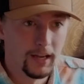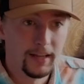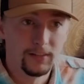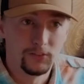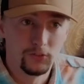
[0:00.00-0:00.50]

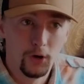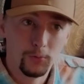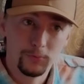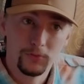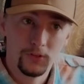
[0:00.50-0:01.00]
I
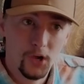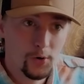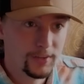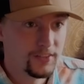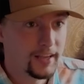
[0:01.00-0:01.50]
don't
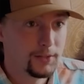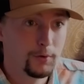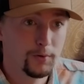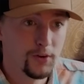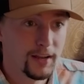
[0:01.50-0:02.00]
know exactly
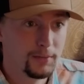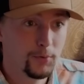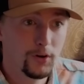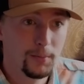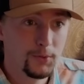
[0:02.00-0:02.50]
what tracking
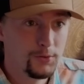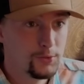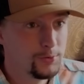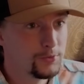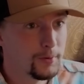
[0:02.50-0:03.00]
program you
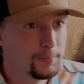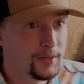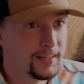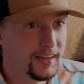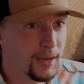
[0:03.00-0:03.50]
use,
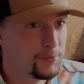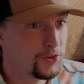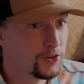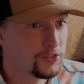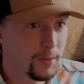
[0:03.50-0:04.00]
but I'm
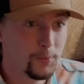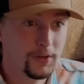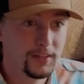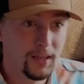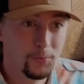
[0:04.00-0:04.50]
sure
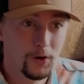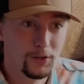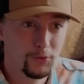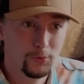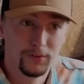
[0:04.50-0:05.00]
someone can
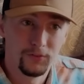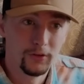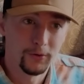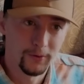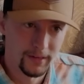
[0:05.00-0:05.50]
walk you through it if you
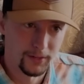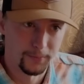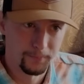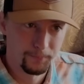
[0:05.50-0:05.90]
don't know how.